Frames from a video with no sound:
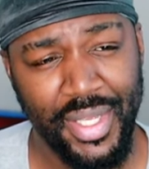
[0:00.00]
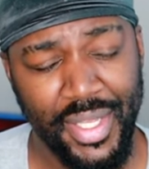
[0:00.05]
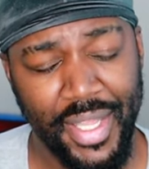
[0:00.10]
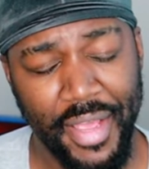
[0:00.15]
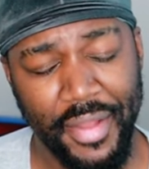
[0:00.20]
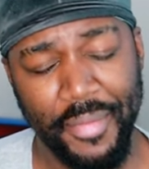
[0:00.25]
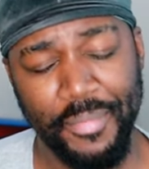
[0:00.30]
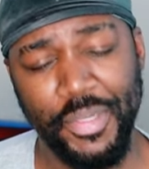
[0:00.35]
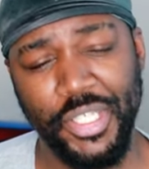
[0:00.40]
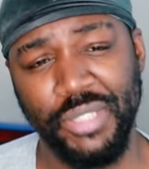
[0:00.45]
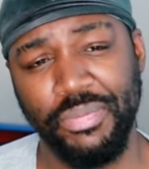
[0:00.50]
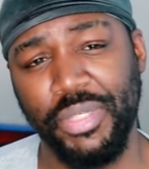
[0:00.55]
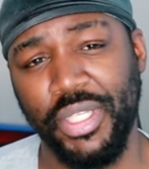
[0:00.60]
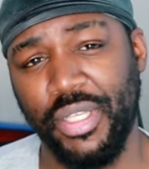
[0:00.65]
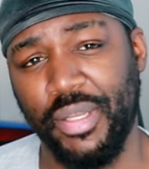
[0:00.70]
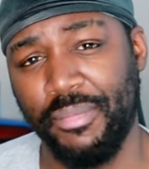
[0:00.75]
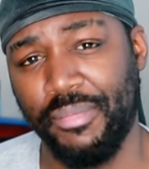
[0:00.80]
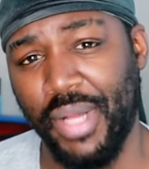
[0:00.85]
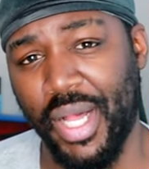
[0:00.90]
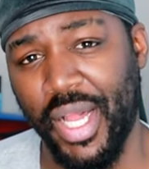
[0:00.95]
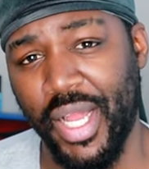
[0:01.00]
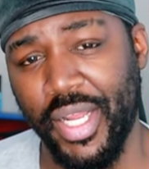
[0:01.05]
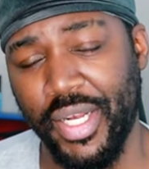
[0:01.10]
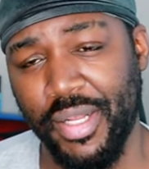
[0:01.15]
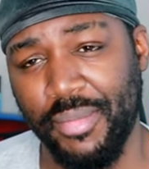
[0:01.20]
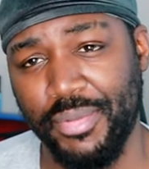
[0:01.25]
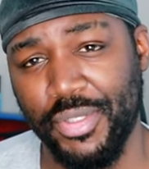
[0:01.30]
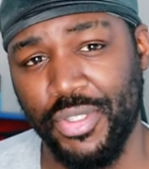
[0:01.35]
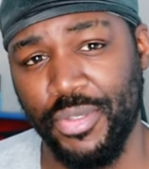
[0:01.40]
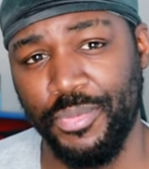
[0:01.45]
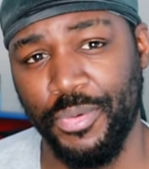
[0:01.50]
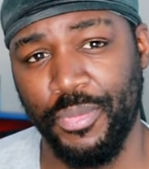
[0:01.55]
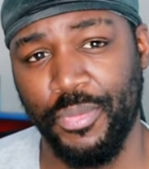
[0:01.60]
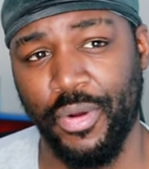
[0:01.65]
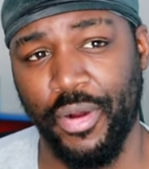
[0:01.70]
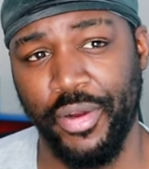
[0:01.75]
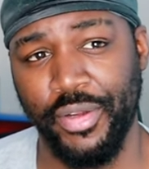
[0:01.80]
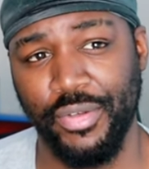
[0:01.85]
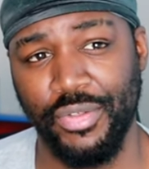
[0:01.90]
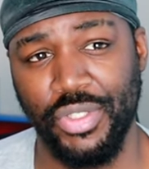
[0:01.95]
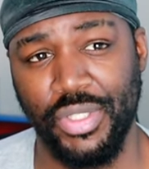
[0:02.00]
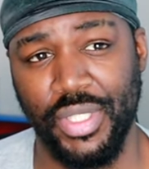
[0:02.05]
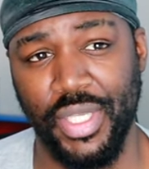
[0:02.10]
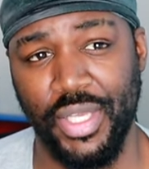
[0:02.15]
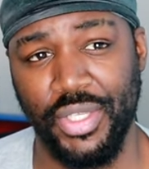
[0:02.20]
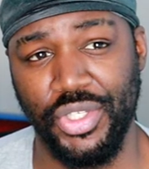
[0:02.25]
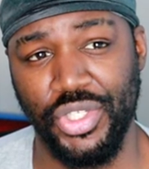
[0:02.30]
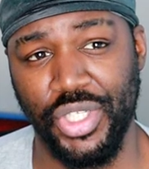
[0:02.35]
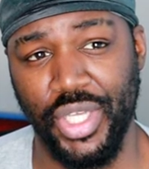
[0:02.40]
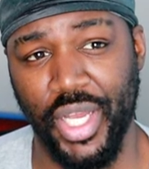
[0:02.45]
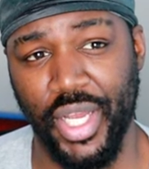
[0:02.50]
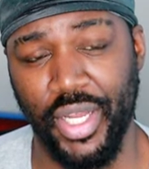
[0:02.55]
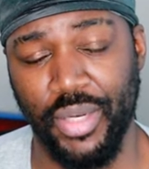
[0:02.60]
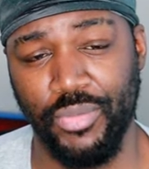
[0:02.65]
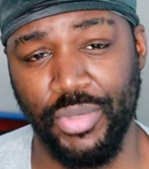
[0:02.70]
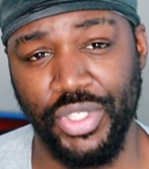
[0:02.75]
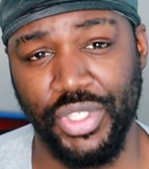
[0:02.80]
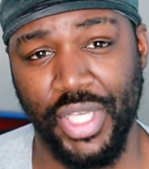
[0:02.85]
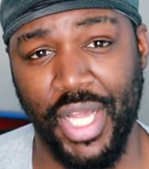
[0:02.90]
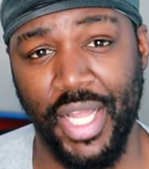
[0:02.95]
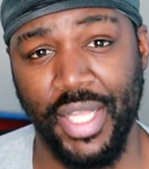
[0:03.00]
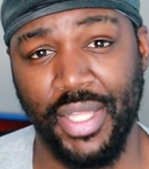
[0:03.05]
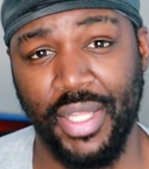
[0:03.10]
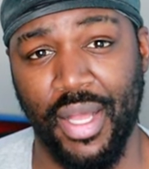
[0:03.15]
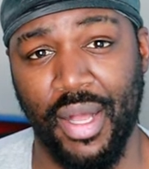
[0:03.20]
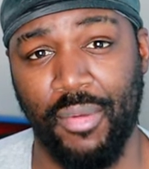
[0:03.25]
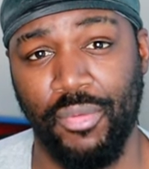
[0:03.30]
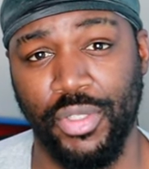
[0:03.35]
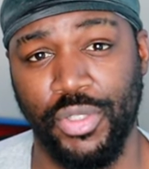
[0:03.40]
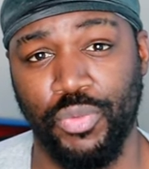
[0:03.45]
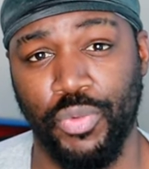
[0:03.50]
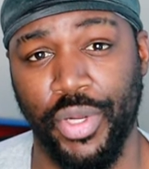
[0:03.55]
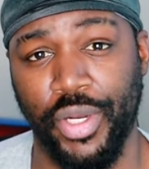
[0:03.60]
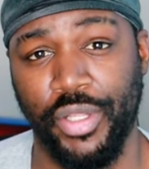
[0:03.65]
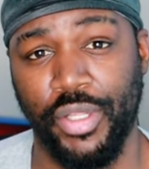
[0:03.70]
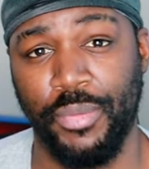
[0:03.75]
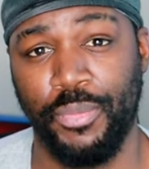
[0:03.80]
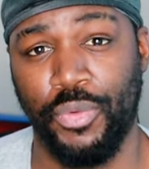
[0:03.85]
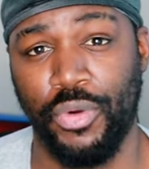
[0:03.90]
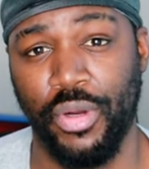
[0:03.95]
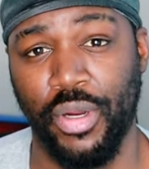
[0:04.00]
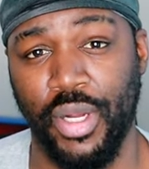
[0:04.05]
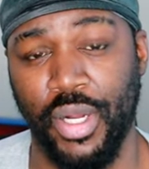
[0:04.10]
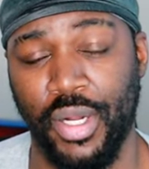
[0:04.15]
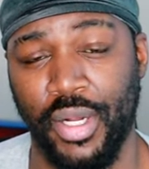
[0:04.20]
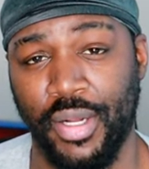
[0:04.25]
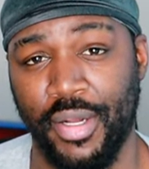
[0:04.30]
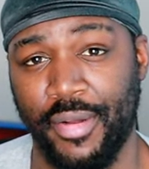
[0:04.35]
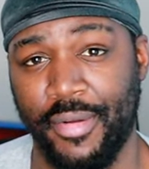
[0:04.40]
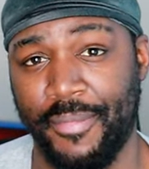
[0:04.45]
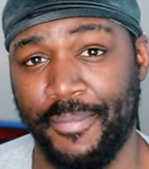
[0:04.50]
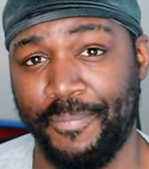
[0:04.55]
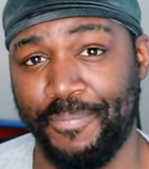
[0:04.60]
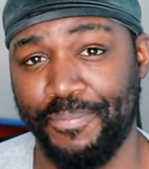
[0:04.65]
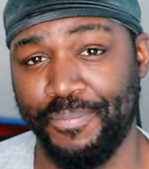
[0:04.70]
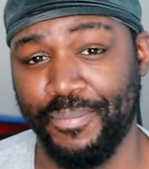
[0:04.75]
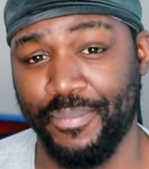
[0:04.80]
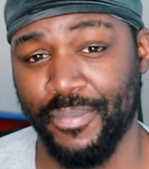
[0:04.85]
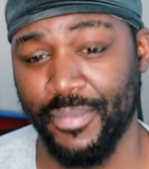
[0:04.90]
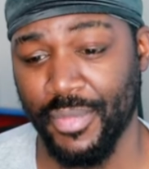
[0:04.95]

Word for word: Kind of puts me in the mind of Super Mario Sunshine, which I thought was one of the more um,